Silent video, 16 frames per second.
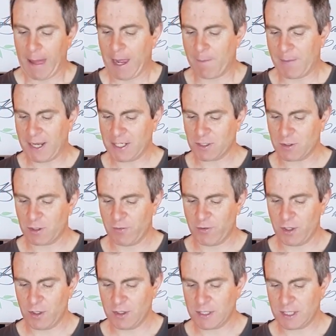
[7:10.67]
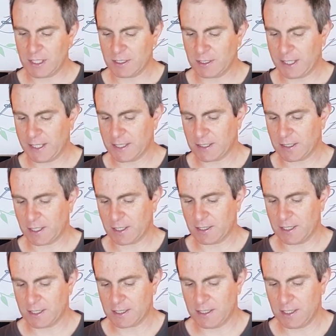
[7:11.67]
And make sure if you're using a lens
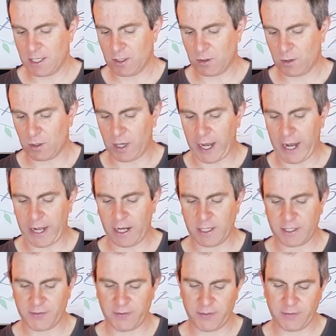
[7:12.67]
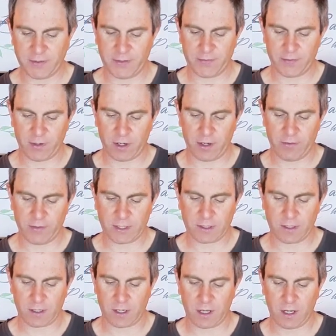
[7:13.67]
like this Nikkor 18-55
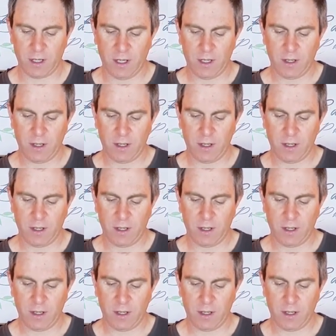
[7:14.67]
that's got a